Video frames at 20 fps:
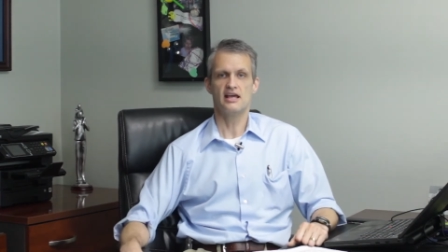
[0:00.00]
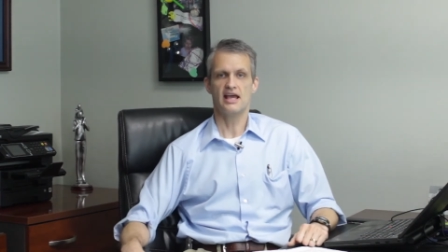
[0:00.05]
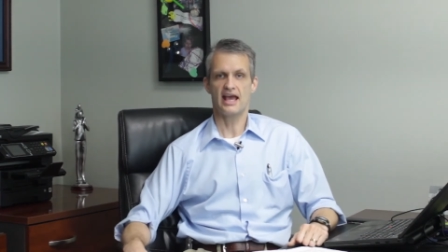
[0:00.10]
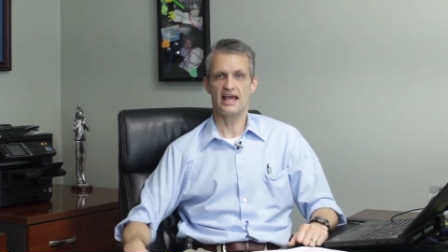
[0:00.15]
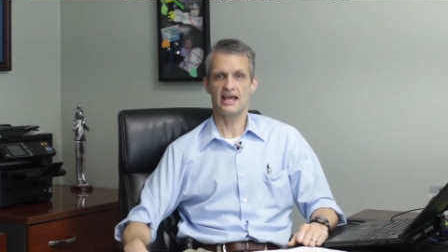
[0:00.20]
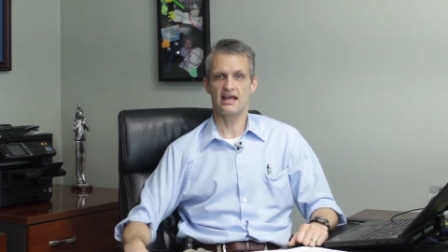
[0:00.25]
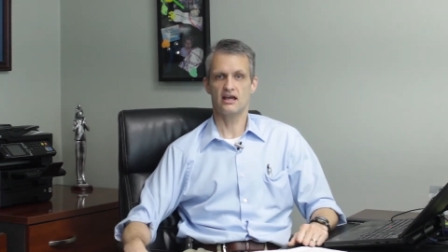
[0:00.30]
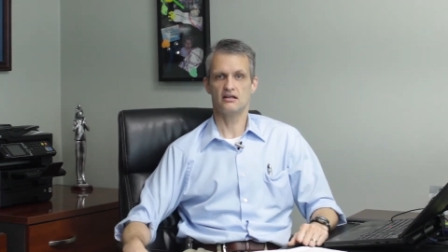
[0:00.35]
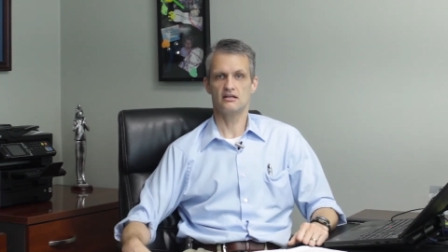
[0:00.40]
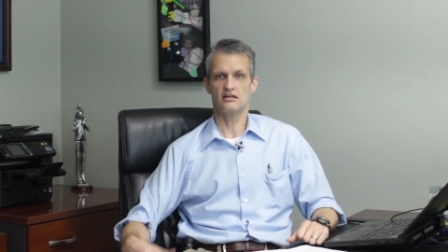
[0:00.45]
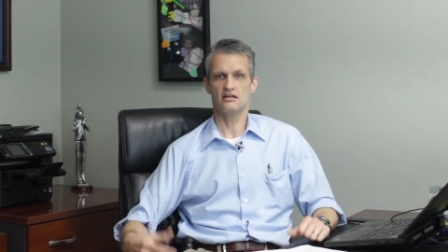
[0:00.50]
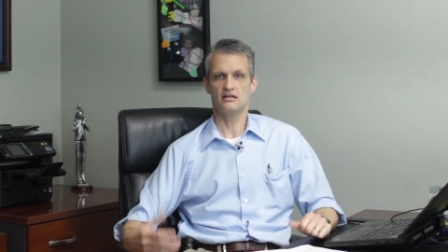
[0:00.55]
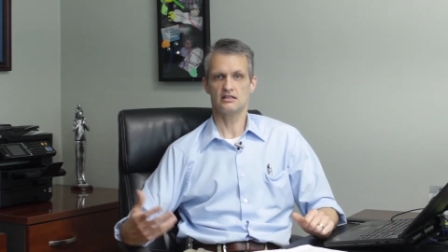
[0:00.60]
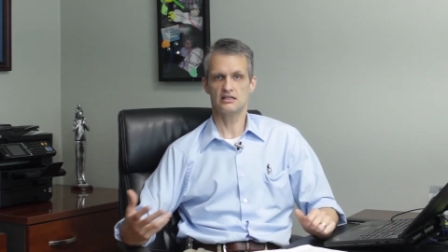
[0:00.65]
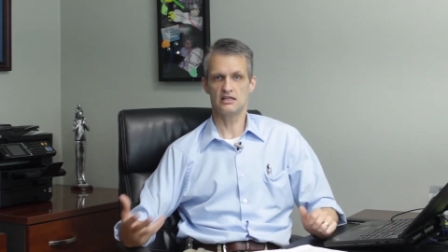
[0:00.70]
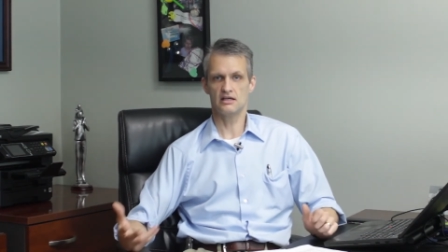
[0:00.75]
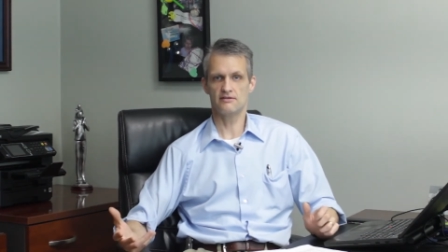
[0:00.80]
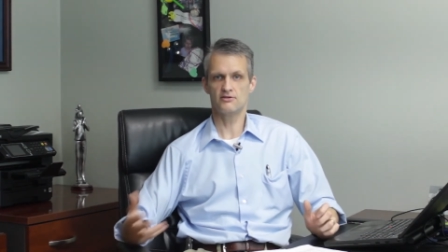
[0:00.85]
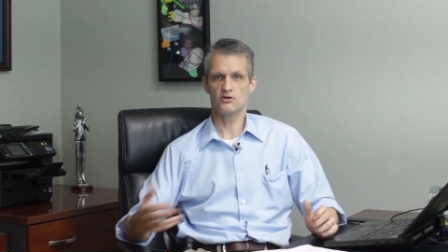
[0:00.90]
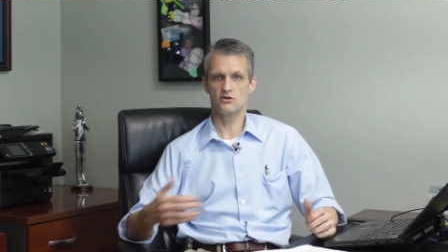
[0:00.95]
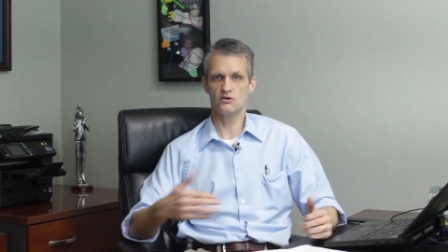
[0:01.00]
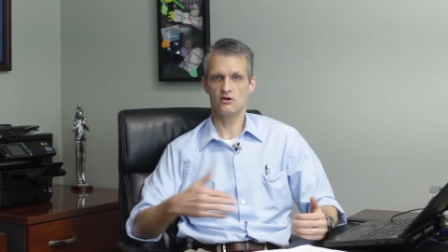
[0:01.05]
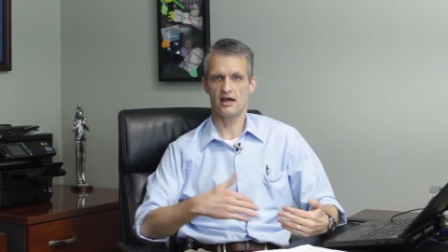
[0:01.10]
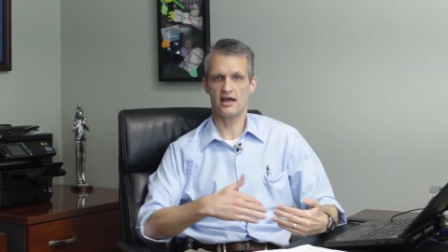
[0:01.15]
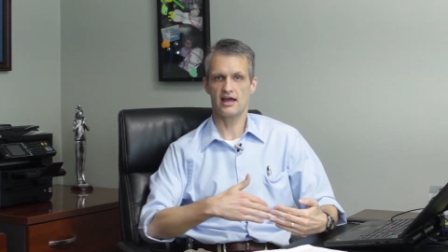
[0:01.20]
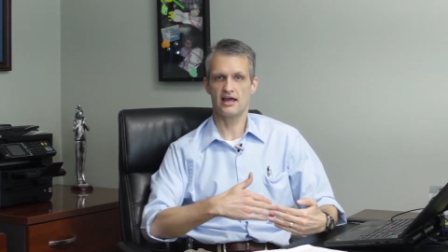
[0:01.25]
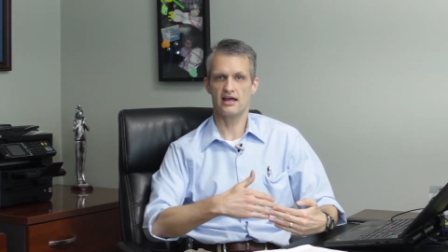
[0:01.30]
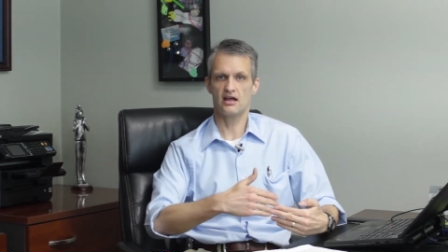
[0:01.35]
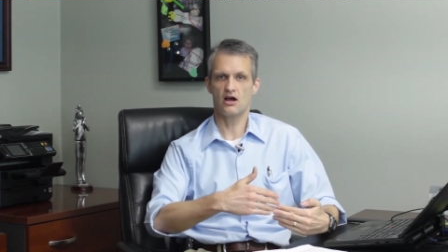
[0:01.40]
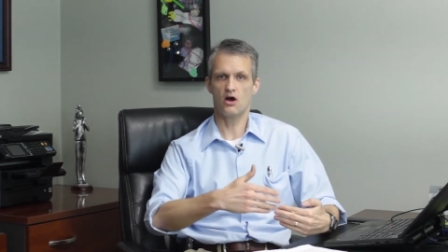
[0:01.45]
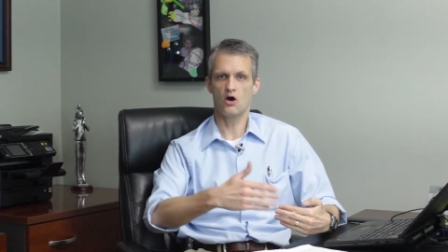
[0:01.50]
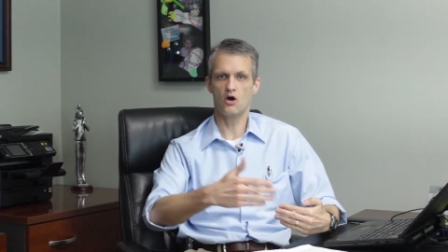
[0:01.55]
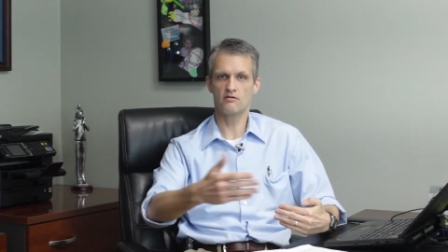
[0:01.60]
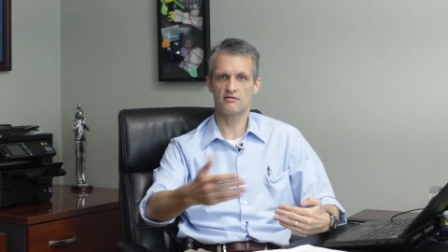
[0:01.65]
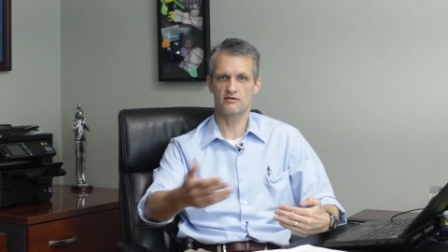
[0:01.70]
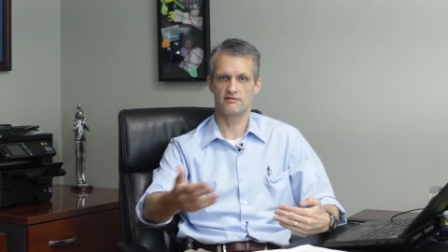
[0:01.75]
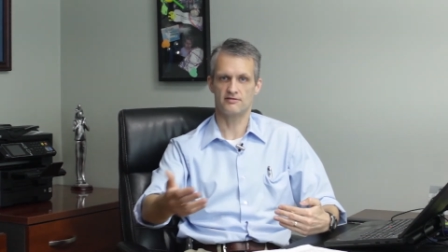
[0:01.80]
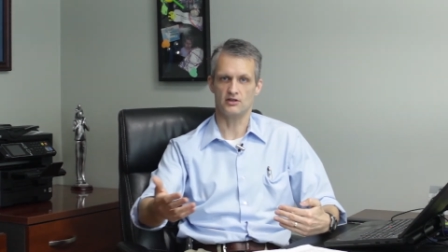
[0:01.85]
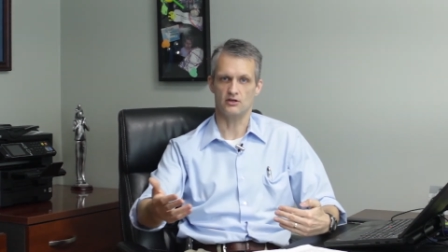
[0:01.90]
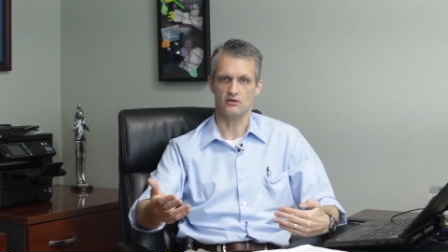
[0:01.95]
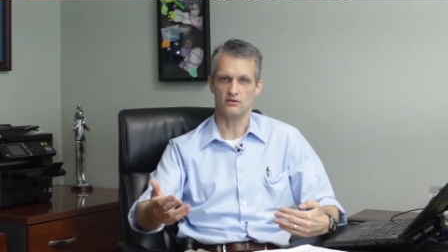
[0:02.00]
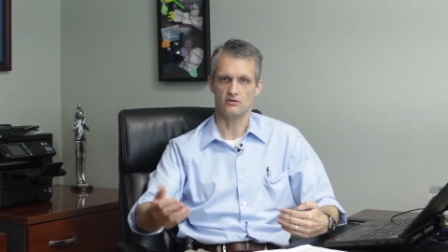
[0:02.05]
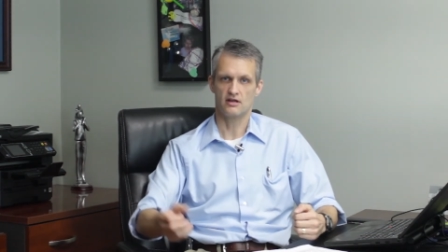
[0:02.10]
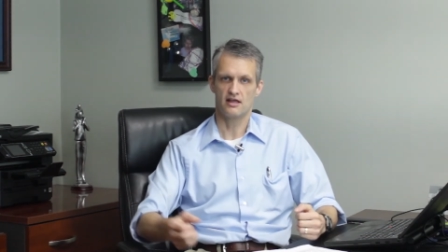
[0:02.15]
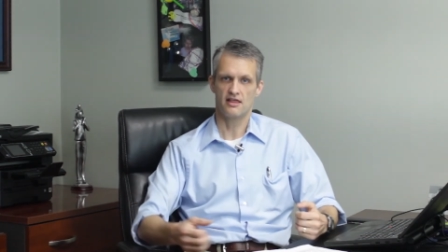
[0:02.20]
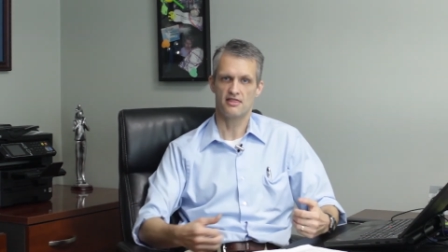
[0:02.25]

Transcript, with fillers: and give you a overview.